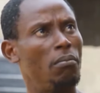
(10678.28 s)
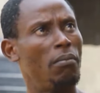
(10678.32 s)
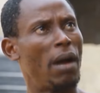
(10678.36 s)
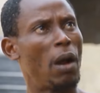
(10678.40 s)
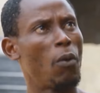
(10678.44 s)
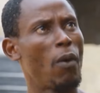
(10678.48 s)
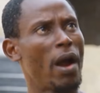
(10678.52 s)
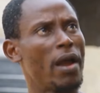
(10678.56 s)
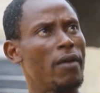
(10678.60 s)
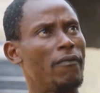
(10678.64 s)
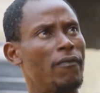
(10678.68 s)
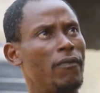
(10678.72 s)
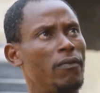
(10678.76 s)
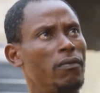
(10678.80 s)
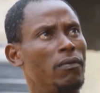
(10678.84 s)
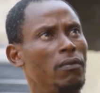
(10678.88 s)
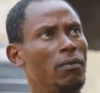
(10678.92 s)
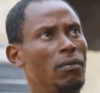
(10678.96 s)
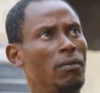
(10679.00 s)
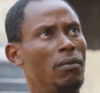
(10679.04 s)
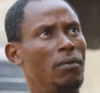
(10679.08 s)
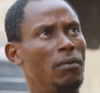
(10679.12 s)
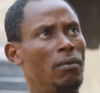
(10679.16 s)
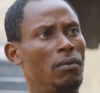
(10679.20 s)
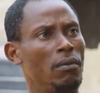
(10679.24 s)
My wife.
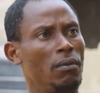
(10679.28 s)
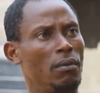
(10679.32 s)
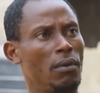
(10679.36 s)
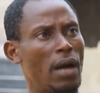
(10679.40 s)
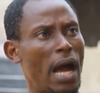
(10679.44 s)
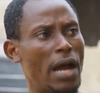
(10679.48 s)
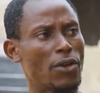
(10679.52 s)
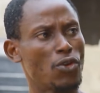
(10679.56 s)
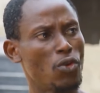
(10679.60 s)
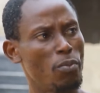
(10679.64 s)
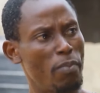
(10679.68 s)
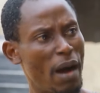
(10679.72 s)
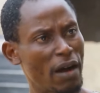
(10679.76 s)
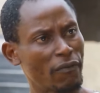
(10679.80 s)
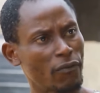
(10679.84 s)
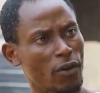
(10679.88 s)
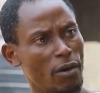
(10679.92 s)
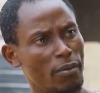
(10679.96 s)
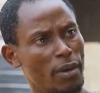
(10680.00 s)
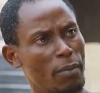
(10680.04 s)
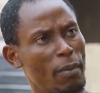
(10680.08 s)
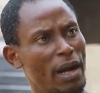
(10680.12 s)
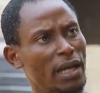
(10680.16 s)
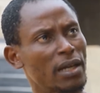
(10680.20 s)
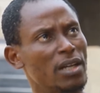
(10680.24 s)
Are you back
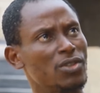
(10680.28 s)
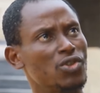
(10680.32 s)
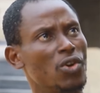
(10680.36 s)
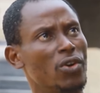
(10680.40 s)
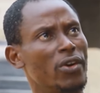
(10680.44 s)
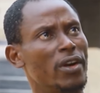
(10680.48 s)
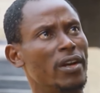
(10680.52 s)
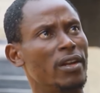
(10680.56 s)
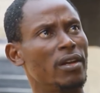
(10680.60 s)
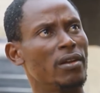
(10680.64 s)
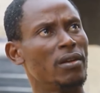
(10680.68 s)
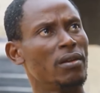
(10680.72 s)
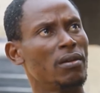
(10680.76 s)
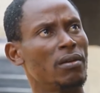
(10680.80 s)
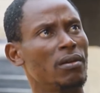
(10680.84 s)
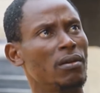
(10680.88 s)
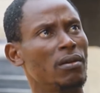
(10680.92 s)
from the market already?